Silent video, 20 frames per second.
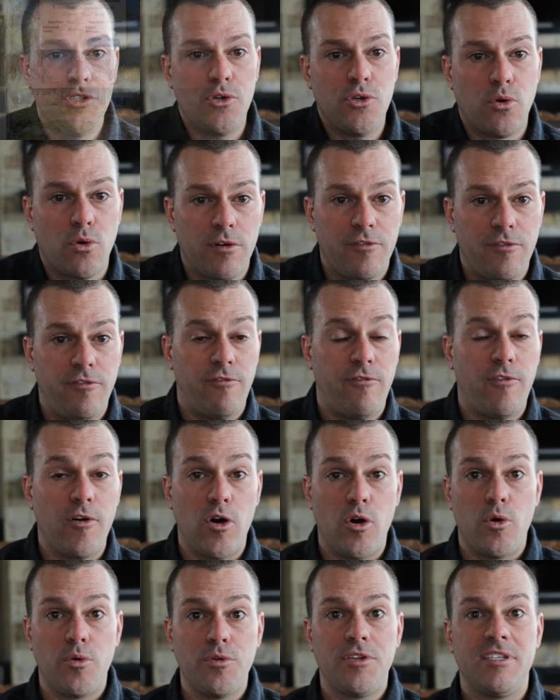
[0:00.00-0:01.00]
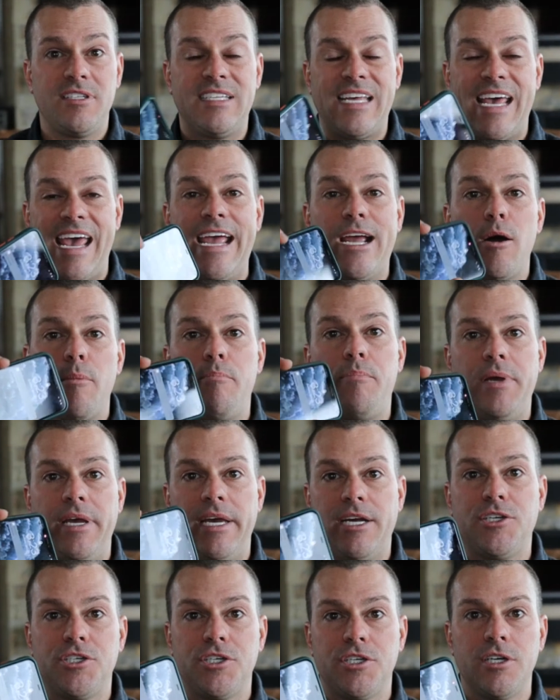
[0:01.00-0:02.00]
your phone to take a
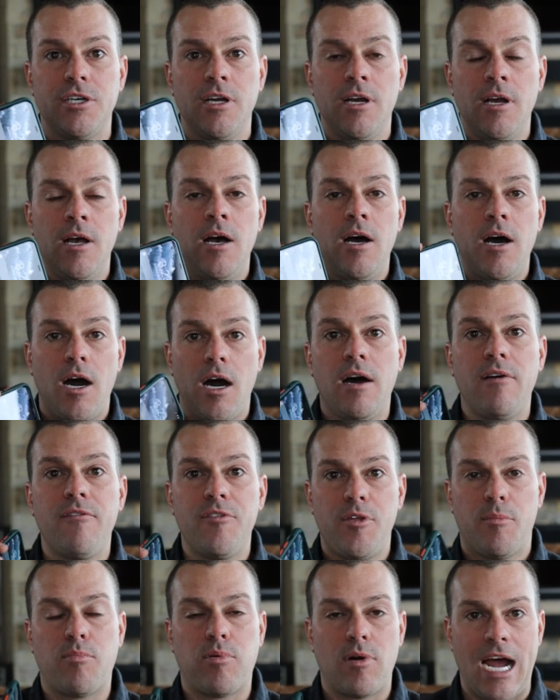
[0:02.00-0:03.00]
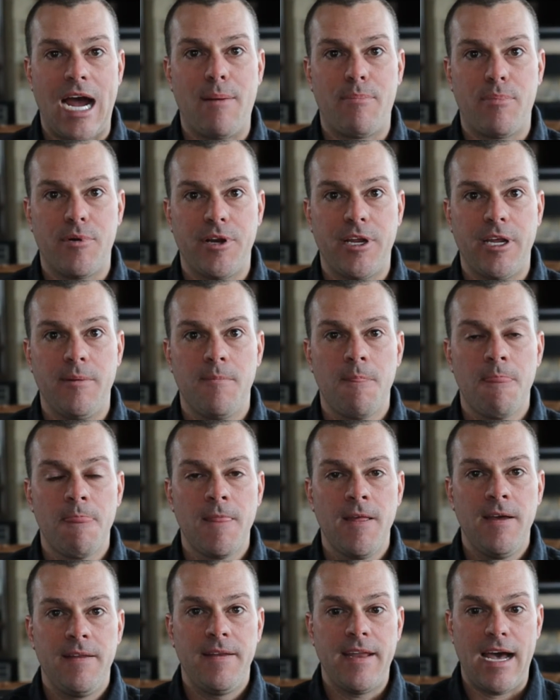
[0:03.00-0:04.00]
picture of the property.
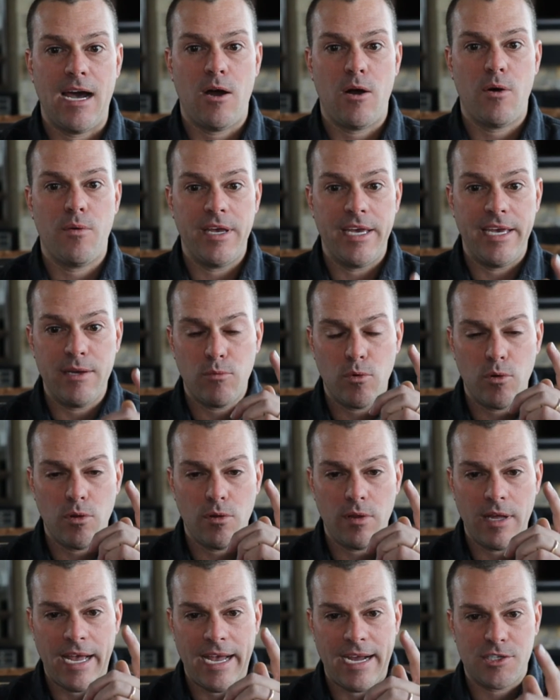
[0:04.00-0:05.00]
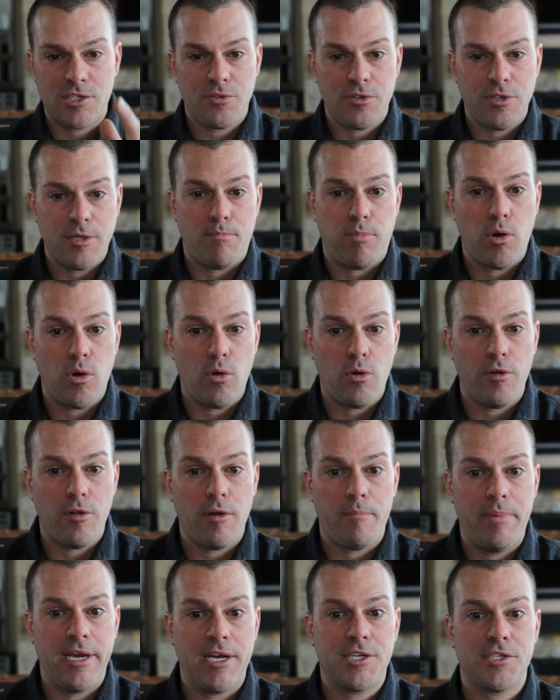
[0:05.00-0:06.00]
Now, it will actually pull a
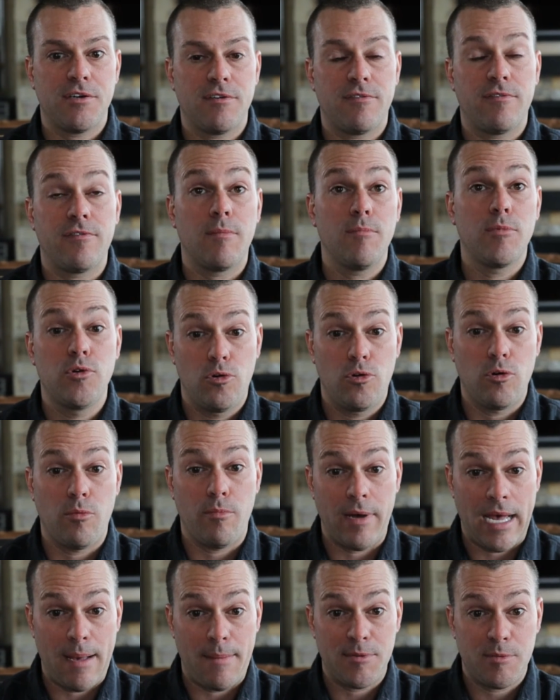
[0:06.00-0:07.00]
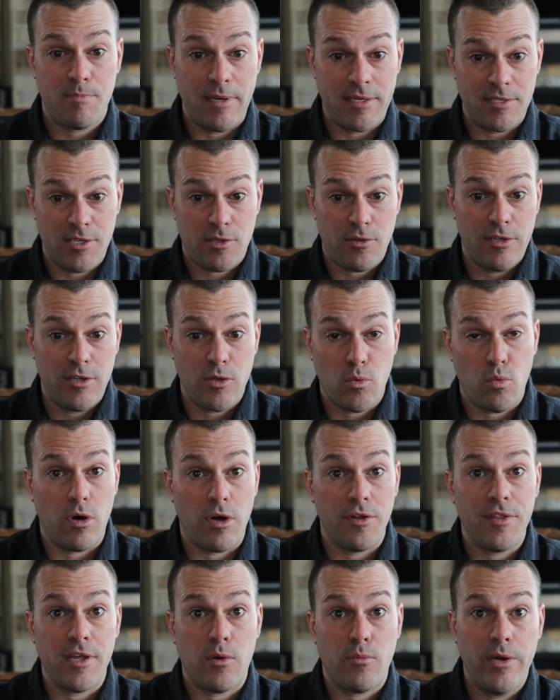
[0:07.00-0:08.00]
picture from Google Maps, basically the
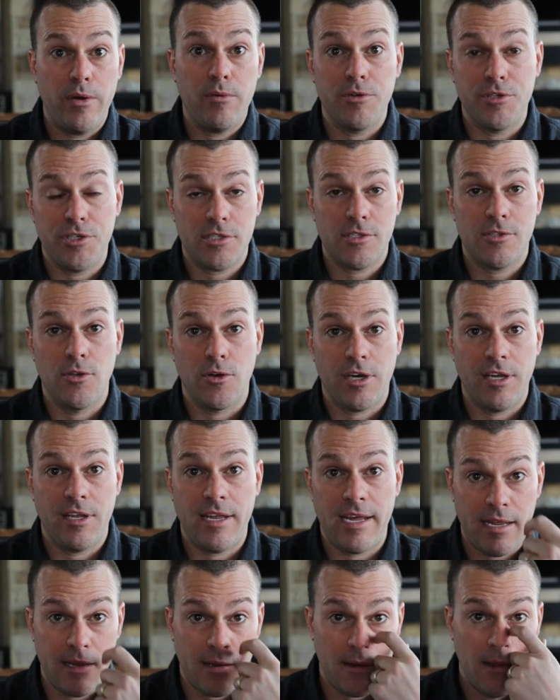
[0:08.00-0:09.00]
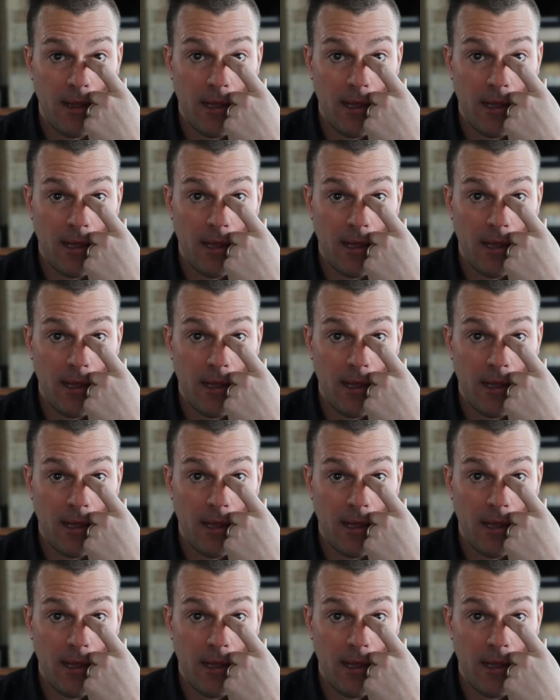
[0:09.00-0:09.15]
one that we were just looking at,